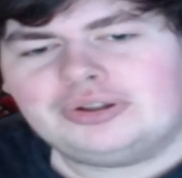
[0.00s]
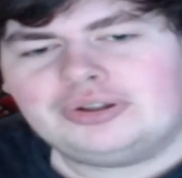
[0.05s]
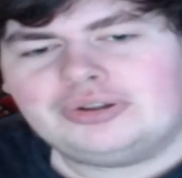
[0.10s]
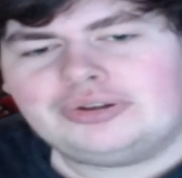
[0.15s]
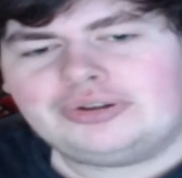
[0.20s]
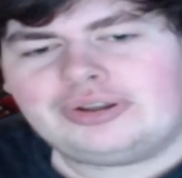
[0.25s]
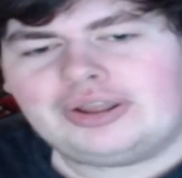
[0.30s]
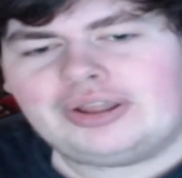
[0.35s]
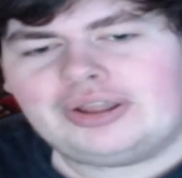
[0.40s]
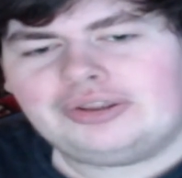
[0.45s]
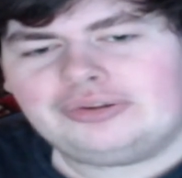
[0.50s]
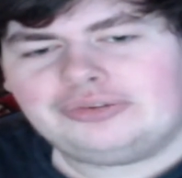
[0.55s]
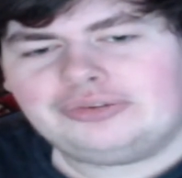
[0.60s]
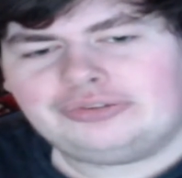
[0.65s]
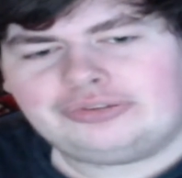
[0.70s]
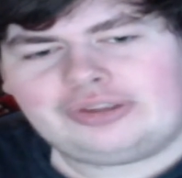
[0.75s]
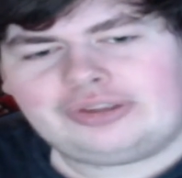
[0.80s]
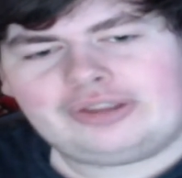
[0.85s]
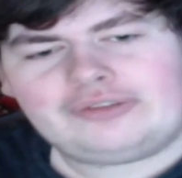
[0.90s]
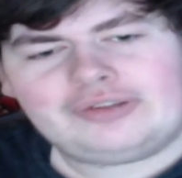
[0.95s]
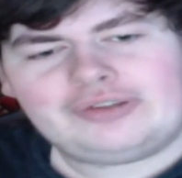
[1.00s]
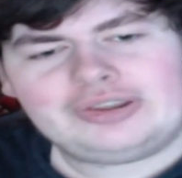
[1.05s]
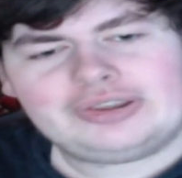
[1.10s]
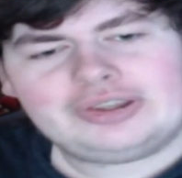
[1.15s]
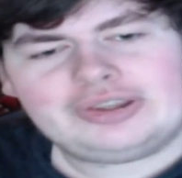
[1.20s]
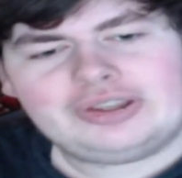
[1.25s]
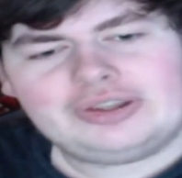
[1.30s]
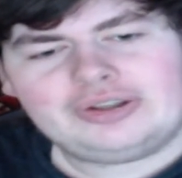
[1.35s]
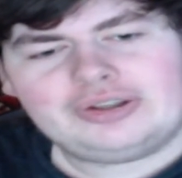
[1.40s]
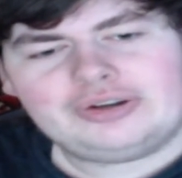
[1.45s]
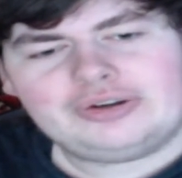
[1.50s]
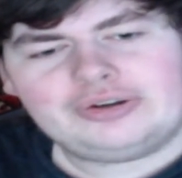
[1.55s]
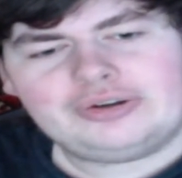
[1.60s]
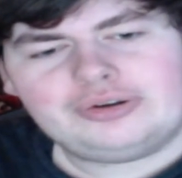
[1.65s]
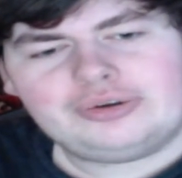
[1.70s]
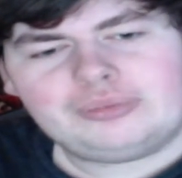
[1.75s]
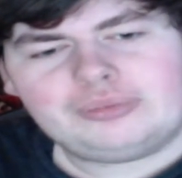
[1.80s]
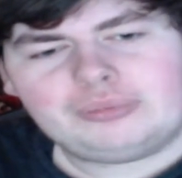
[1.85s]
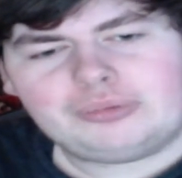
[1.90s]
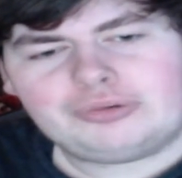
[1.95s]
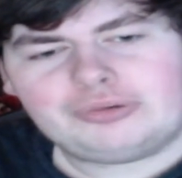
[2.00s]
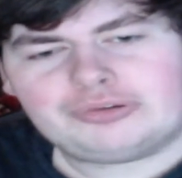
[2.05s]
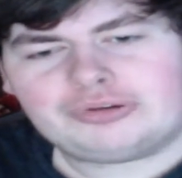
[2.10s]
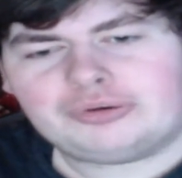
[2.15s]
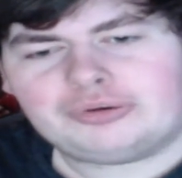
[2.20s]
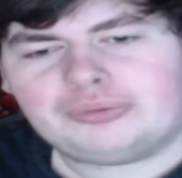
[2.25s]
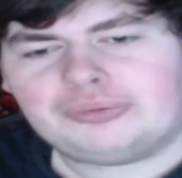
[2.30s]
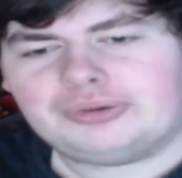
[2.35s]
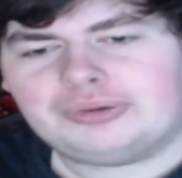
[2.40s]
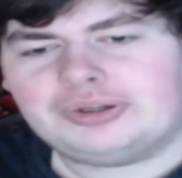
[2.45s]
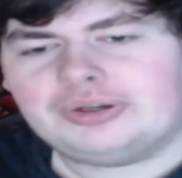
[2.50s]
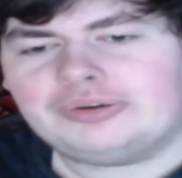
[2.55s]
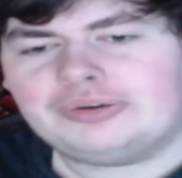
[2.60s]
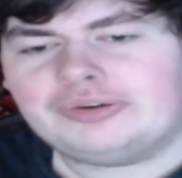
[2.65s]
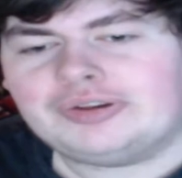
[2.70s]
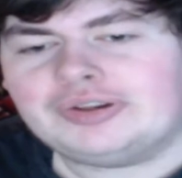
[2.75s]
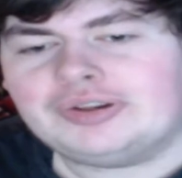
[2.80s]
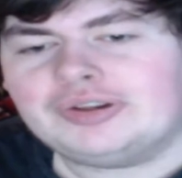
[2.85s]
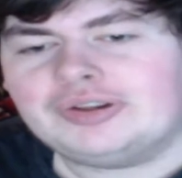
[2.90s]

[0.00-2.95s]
Nah, don't say it like that. Where's Kurogiri?